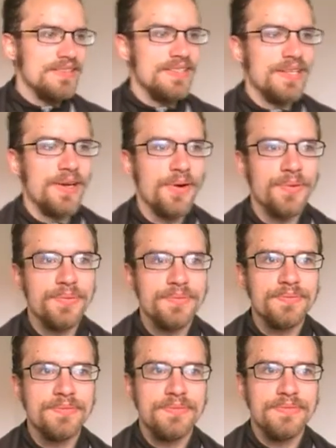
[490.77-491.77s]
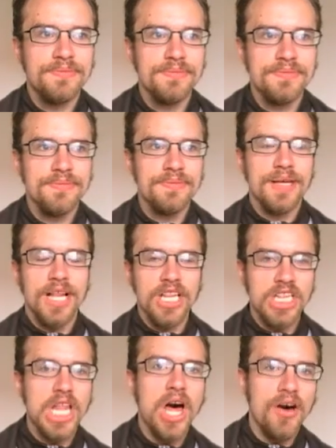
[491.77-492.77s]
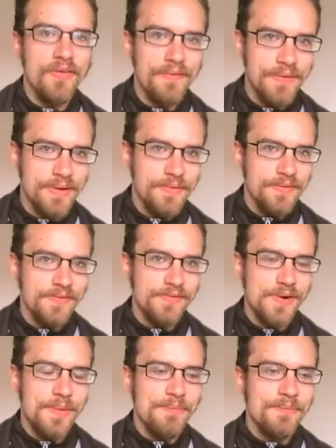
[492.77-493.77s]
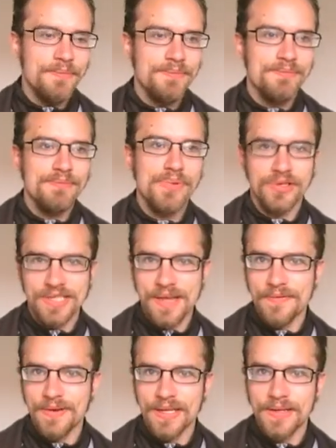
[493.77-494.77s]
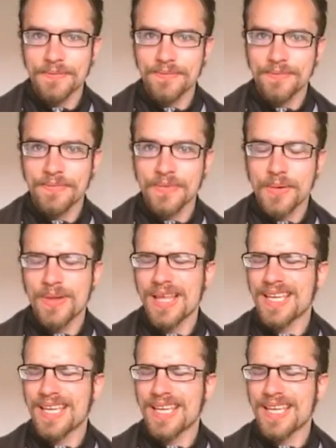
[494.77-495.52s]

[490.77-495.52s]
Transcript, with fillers: you know, love from Persephone. Well,